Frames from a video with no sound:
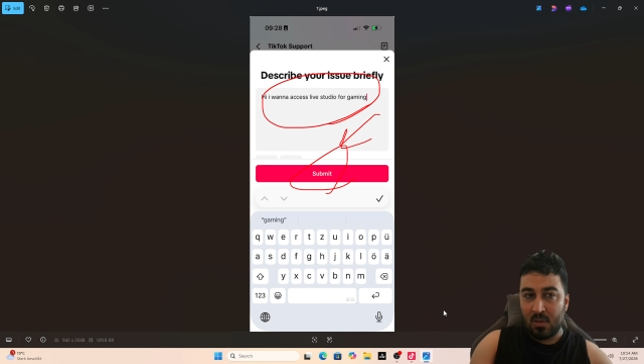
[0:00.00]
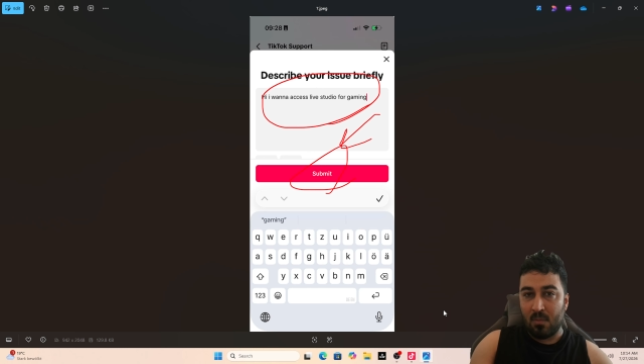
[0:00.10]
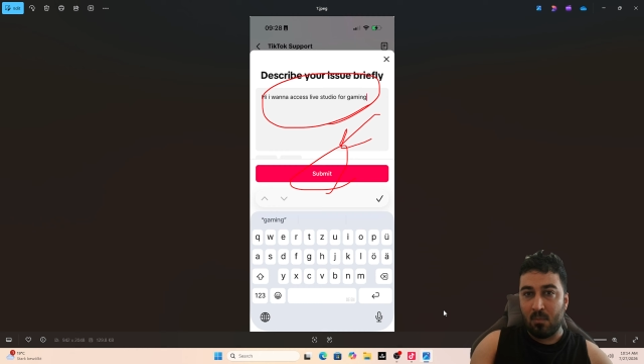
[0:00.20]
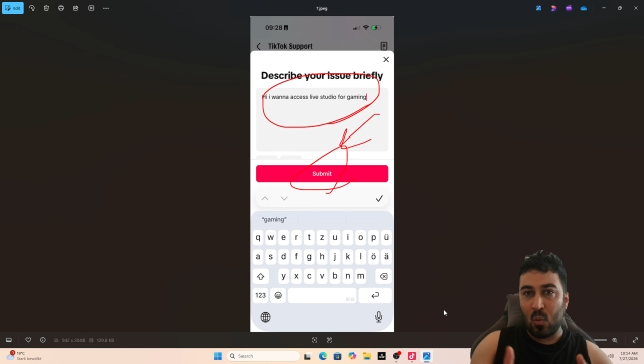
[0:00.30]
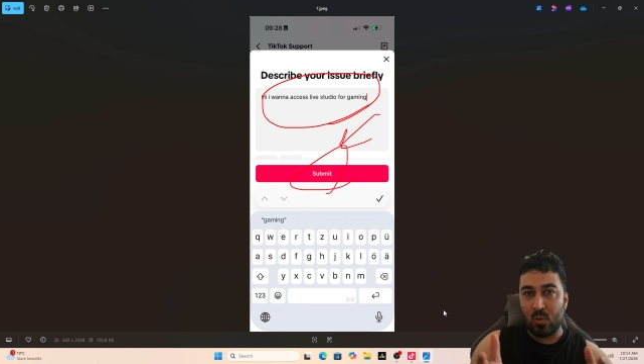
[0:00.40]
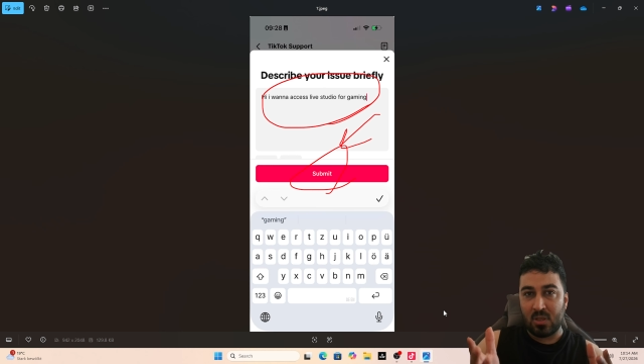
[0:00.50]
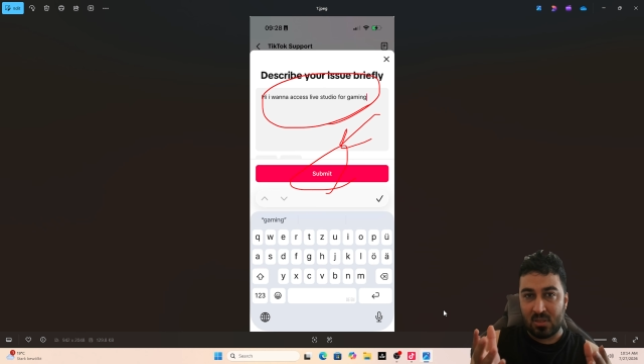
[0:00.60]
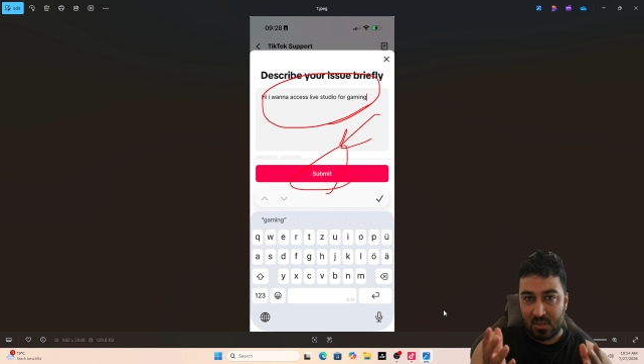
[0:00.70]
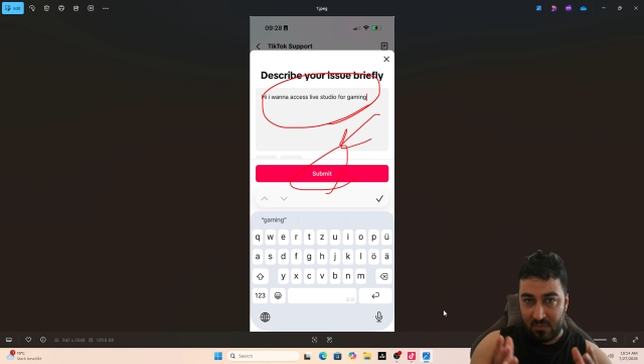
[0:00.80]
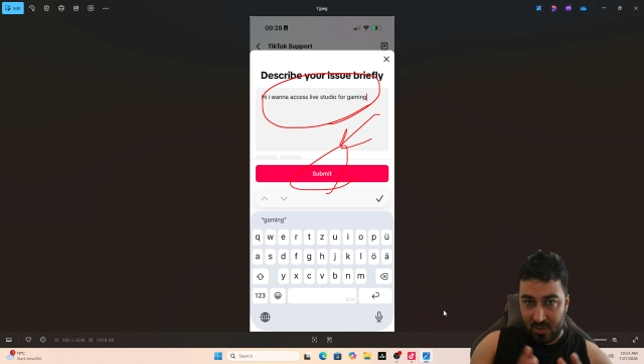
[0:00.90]
more than
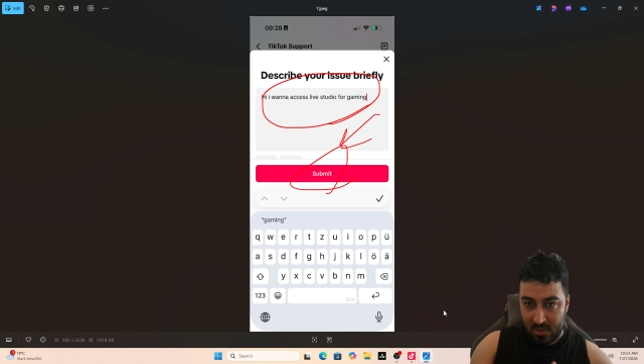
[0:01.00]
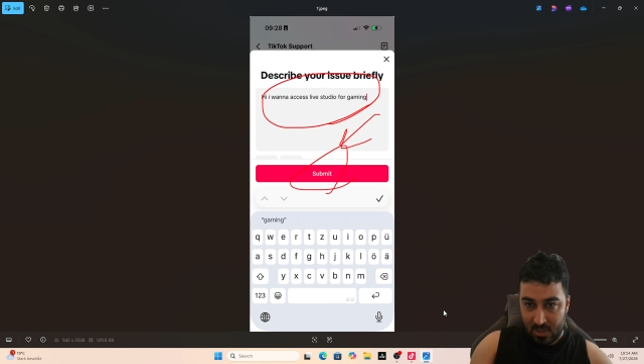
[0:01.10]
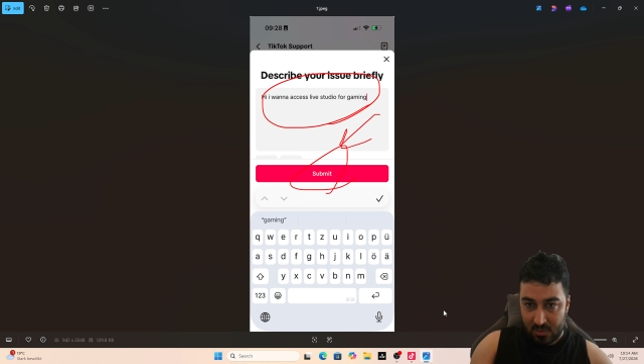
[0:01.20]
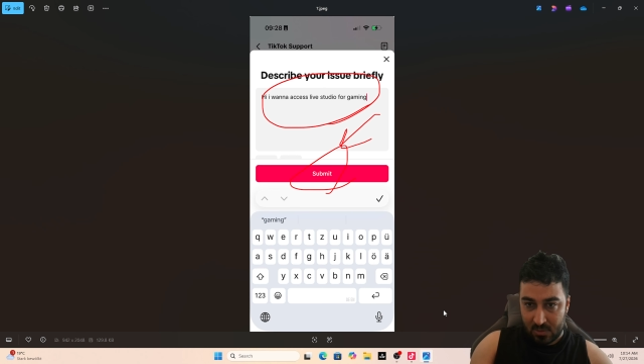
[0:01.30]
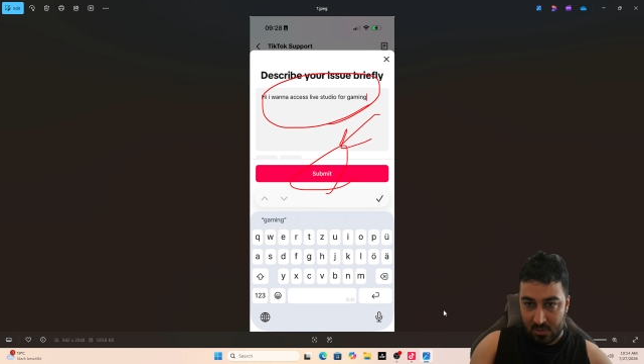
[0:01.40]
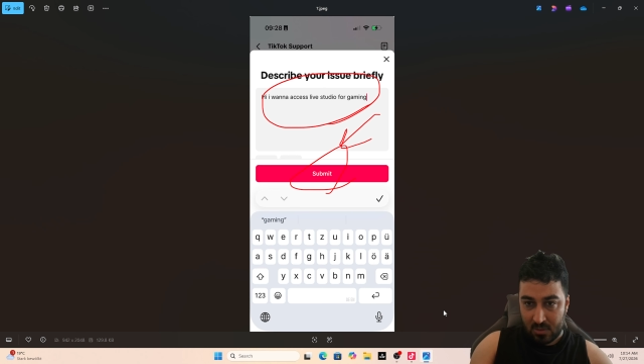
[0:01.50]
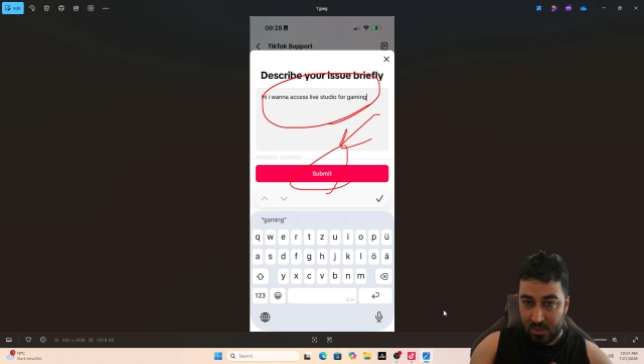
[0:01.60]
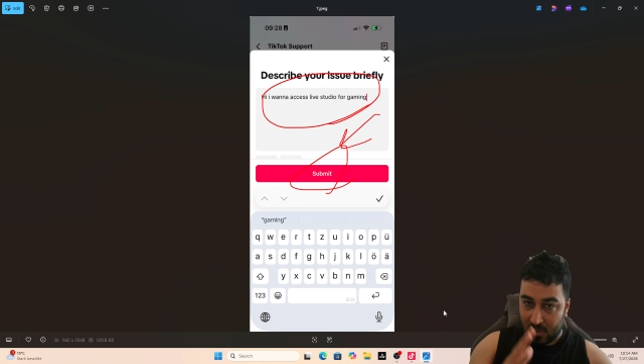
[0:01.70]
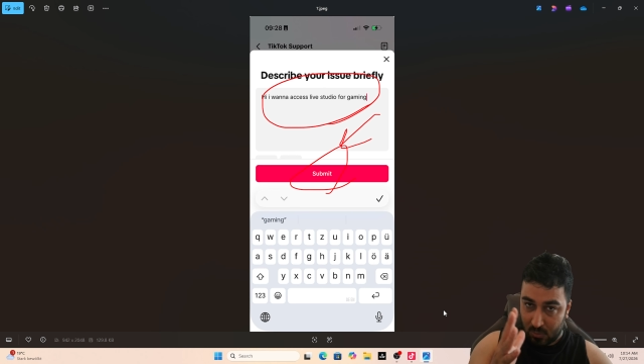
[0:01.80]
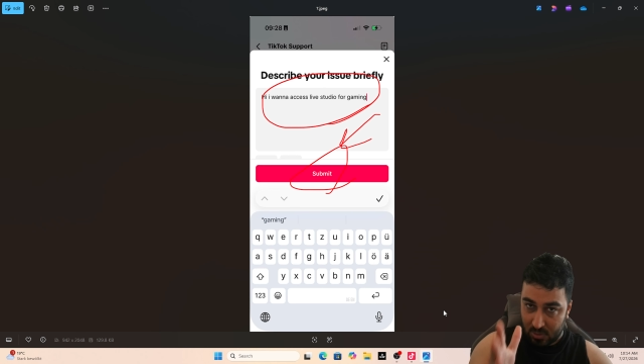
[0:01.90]
7 days,
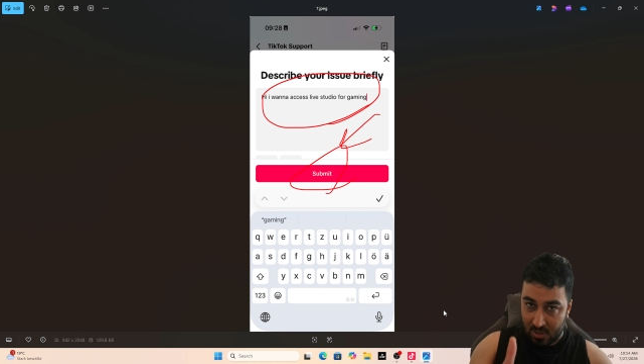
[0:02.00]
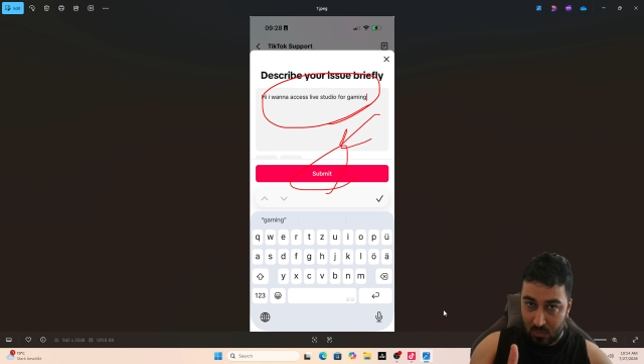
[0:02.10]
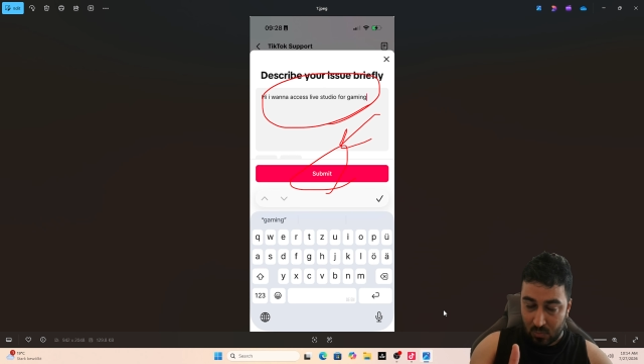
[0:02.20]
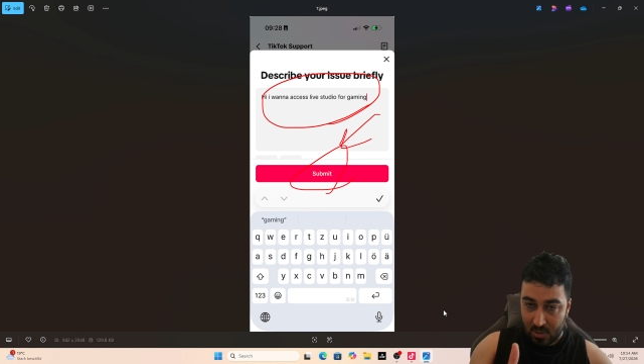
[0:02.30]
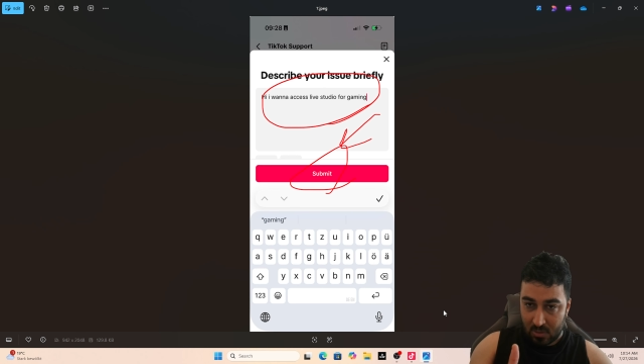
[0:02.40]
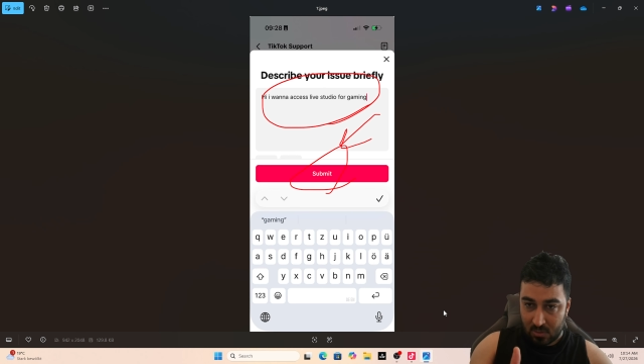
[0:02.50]
then you can do that.